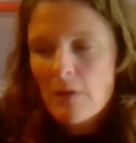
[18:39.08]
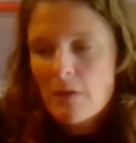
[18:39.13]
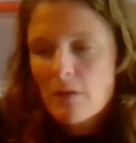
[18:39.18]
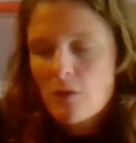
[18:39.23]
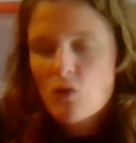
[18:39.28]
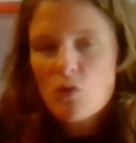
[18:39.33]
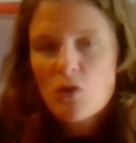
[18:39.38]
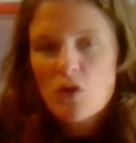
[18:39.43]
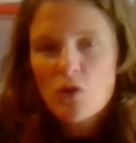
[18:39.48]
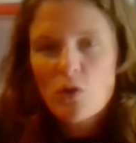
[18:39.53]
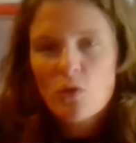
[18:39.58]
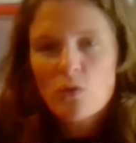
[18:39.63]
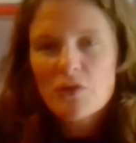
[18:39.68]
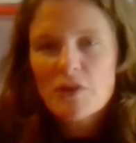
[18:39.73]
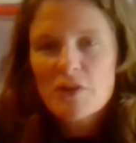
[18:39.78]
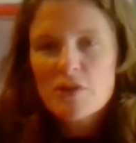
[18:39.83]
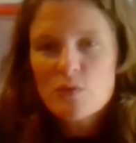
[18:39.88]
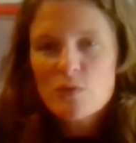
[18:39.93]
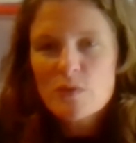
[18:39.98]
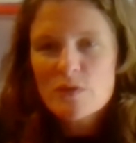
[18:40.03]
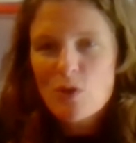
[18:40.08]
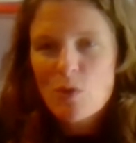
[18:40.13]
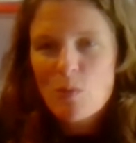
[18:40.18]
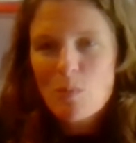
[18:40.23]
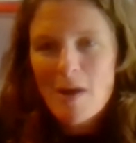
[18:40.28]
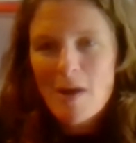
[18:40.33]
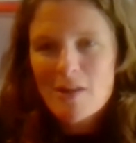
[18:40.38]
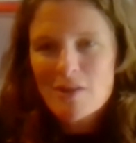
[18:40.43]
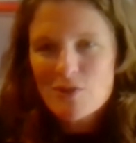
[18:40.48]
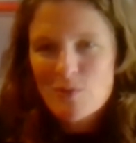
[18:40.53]
you can only do so
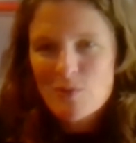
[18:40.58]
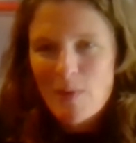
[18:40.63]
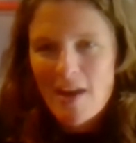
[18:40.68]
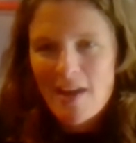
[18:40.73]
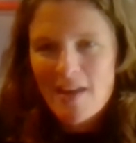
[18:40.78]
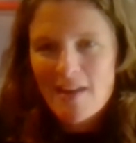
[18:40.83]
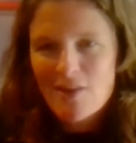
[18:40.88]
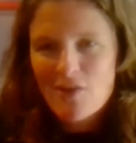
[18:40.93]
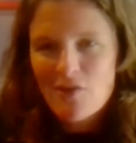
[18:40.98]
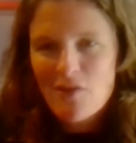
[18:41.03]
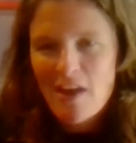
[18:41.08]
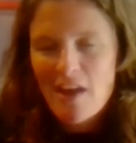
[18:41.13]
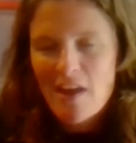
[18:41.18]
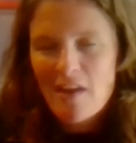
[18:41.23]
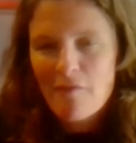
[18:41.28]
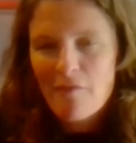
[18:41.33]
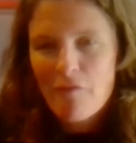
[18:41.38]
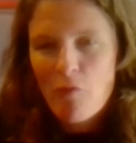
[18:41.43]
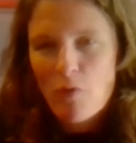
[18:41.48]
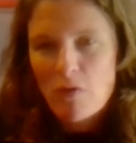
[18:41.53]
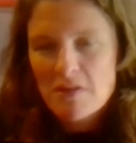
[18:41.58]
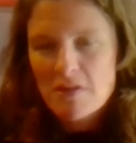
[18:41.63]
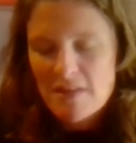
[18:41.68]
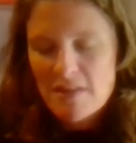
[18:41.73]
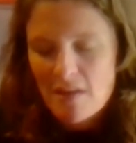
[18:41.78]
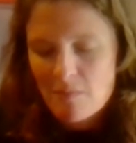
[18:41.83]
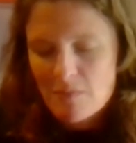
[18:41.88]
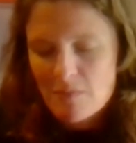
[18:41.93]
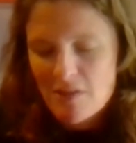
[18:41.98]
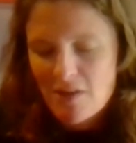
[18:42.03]
much, right? You can't force
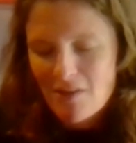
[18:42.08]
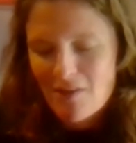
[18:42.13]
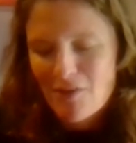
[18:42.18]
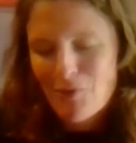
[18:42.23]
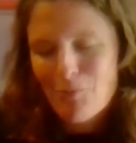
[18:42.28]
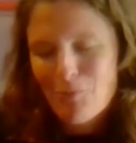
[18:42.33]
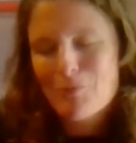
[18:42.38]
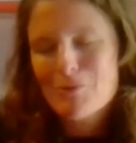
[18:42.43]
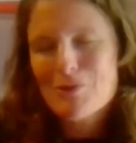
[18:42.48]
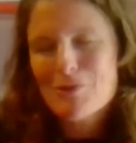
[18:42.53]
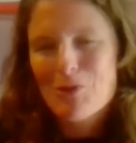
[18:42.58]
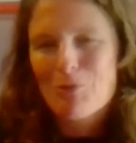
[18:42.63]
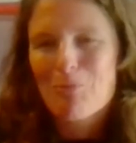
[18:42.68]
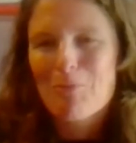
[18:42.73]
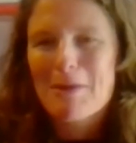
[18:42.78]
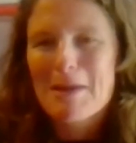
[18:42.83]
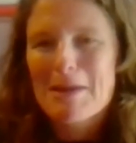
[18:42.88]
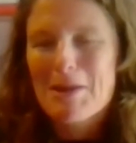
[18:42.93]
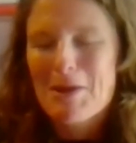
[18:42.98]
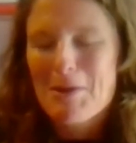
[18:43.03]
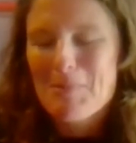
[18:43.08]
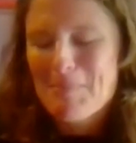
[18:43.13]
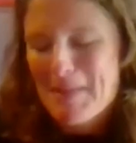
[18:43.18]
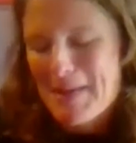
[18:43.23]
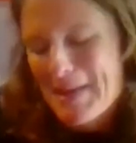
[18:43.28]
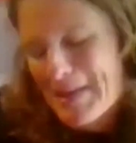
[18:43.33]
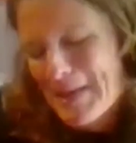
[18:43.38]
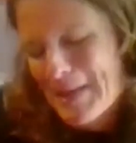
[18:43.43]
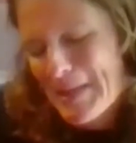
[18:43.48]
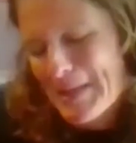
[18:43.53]
them to read up
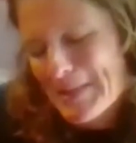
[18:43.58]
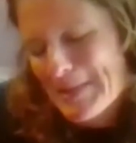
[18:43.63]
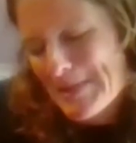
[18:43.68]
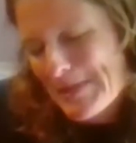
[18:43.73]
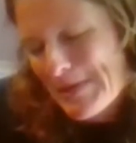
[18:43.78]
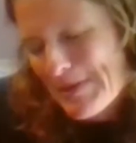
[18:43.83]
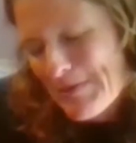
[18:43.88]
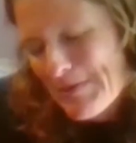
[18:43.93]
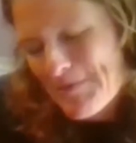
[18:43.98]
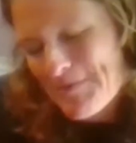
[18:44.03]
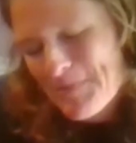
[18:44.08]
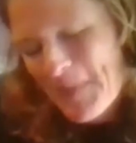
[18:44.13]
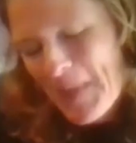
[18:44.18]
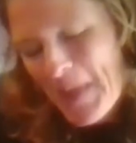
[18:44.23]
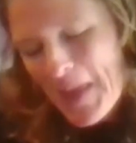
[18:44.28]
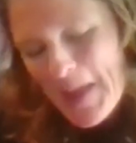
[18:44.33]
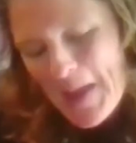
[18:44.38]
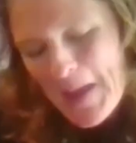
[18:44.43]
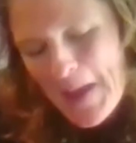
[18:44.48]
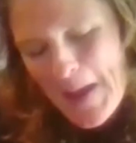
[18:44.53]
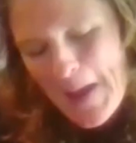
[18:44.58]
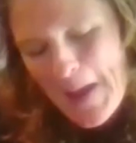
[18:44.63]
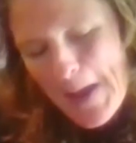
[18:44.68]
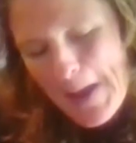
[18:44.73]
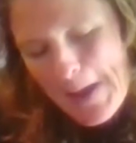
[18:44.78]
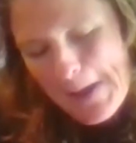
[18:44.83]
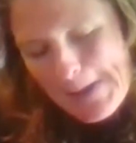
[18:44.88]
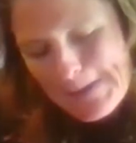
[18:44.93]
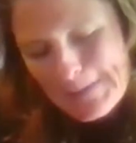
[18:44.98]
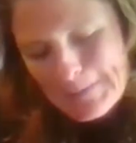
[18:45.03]
on it. So,
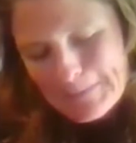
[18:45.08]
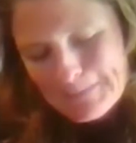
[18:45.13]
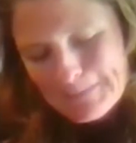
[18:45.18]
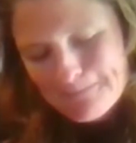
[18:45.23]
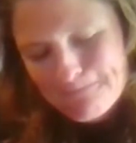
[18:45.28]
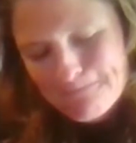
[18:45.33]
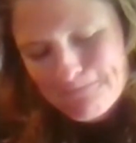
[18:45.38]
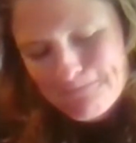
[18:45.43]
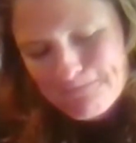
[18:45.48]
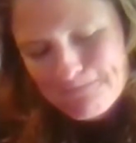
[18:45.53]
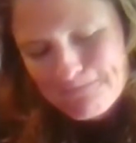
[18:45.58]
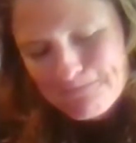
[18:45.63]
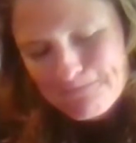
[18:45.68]
um,